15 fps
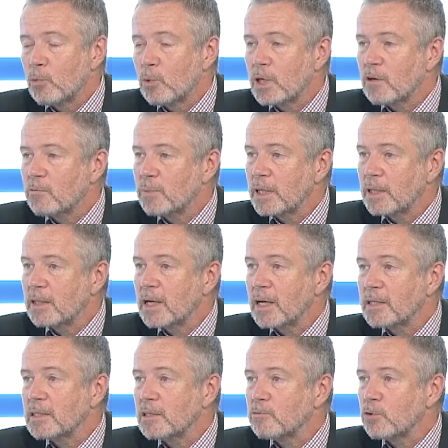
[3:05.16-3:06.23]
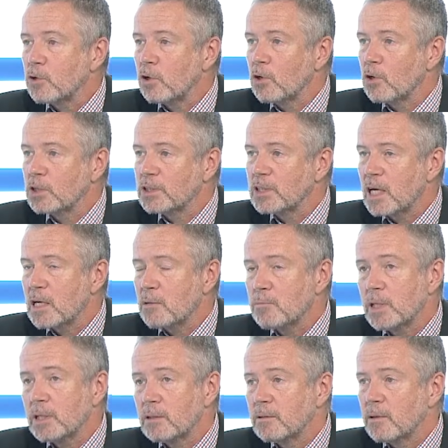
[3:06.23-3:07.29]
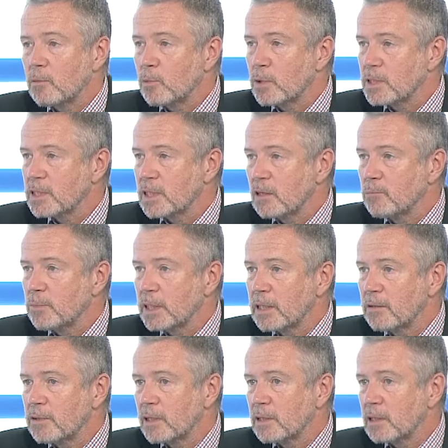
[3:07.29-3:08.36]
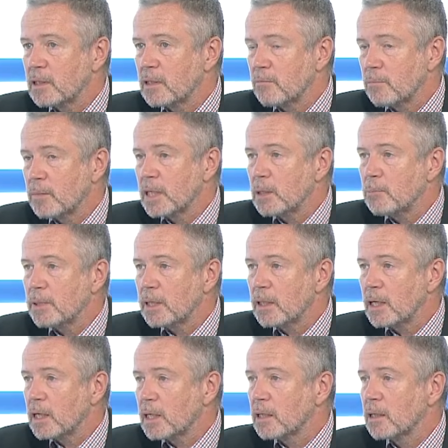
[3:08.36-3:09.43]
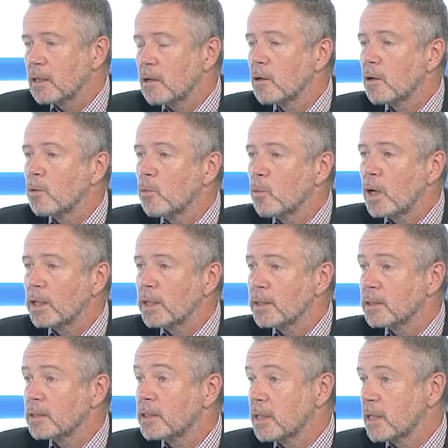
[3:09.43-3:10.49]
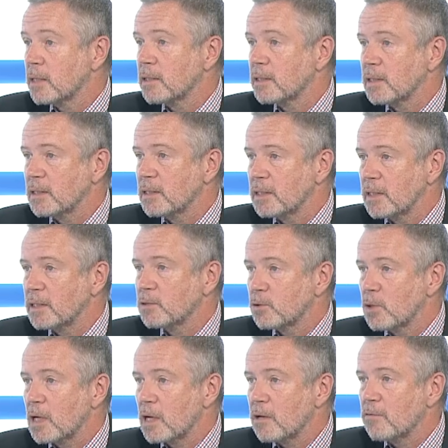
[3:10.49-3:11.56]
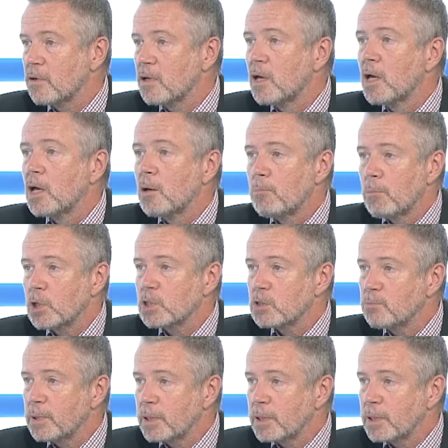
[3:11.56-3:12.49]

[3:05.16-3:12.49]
we have been at it for a long time, and we still believe that there may be like 1 in 10 that needs to have much